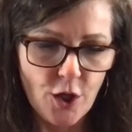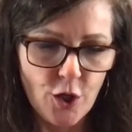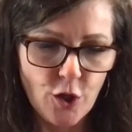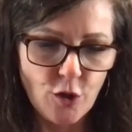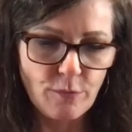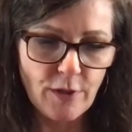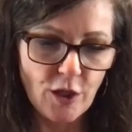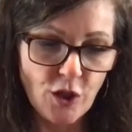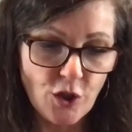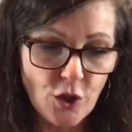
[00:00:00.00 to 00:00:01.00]
whom
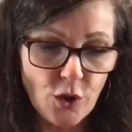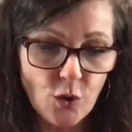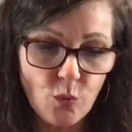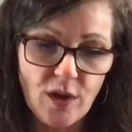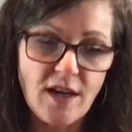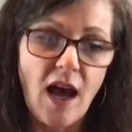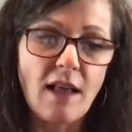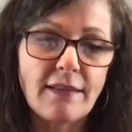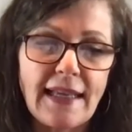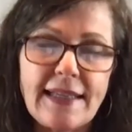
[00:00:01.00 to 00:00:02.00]
you would
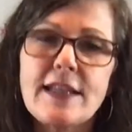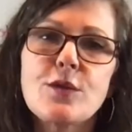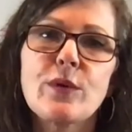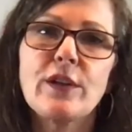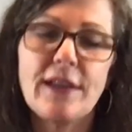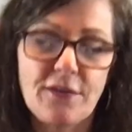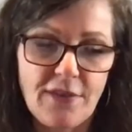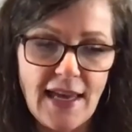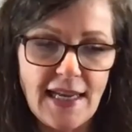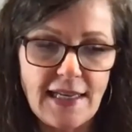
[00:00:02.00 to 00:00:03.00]
not let Israel
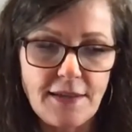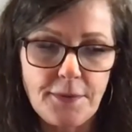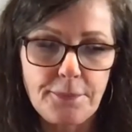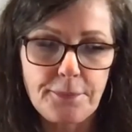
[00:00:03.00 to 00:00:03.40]
invade,